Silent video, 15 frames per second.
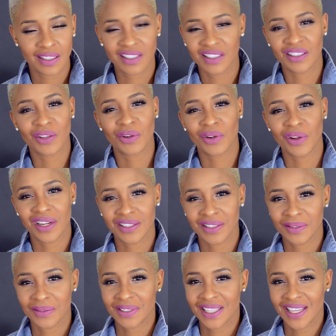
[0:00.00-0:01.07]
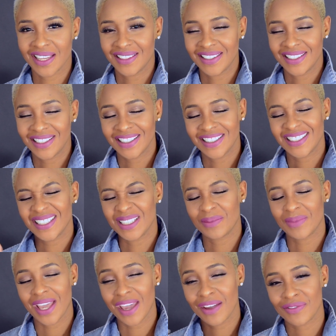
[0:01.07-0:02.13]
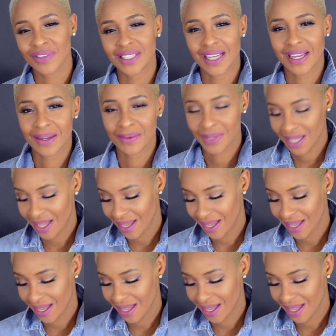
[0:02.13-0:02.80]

they don't know how to deal with that. Kill them every time with